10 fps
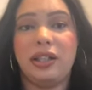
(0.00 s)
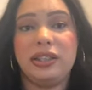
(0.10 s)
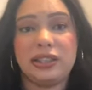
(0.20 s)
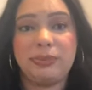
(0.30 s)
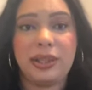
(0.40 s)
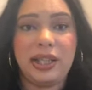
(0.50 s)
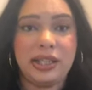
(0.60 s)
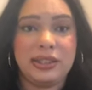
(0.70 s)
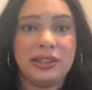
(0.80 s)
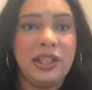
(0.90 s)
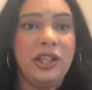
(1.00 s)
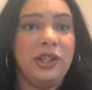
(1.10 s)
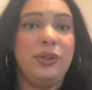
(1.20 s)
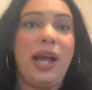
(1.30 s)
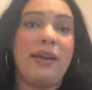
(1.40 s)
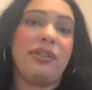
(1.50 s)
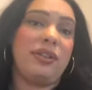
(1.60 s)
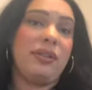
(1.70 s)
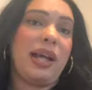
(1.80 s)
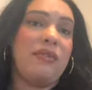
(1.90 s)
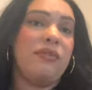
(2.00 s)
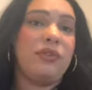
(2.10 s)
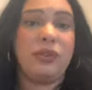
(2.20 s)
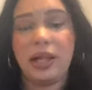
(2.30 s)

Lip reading: just because you have to know that full